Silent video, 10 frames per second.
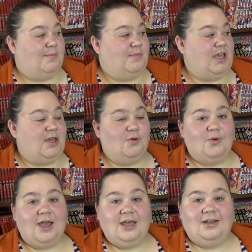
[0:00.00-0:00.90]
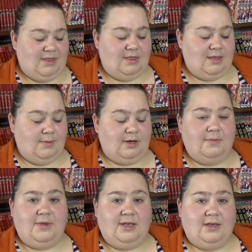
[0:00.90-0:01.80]
being read, they better
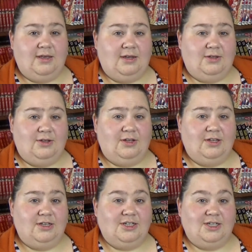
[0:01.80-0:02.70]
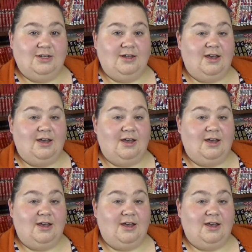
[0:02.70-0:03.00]
be in good condition.